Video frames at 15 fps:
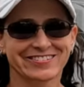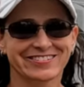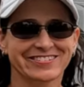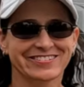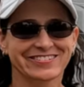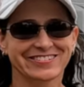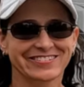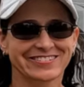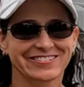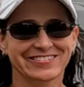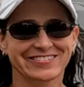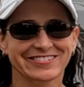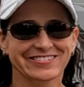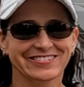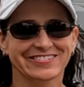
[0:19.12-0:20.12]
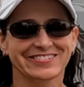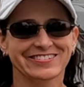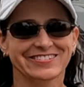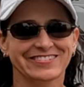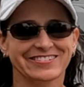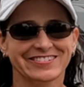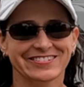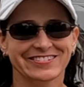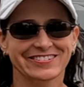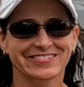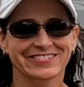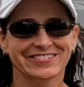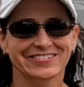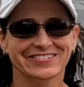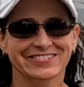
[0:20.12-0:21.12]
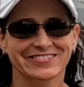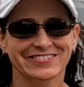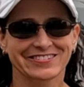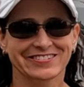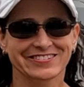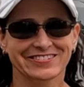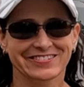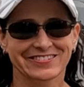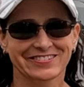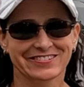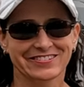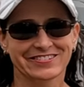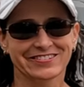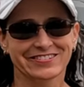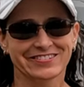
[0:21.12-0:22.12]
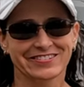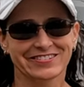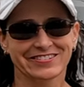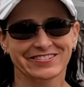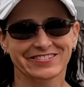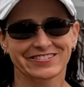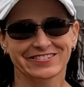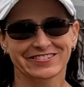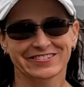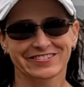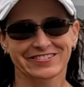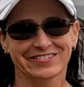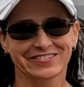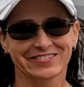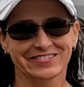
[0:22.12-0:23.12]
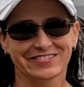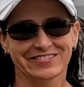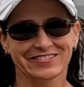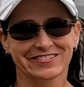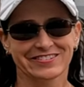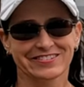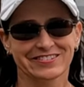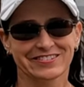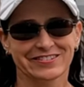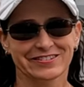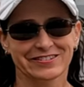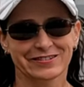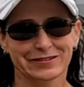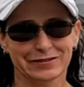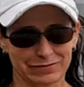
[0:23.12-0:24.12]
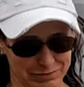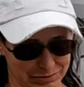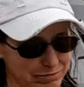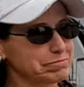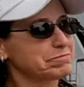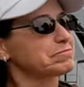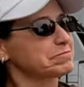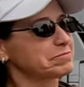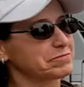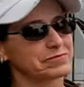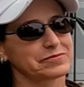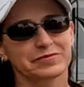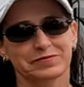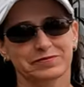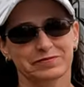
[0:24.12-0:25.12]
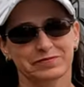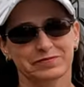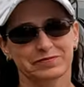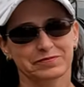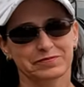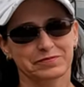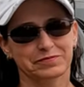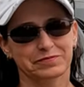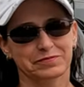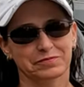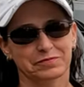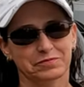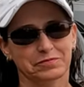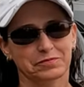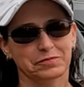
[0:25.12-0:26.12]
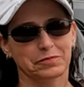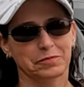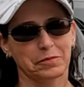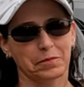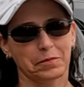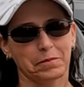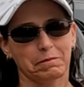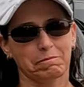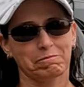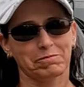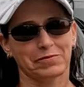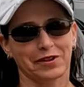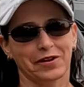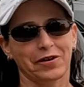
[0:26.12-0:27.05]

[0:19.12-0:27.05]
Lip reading: No words are spoken by the person on screen.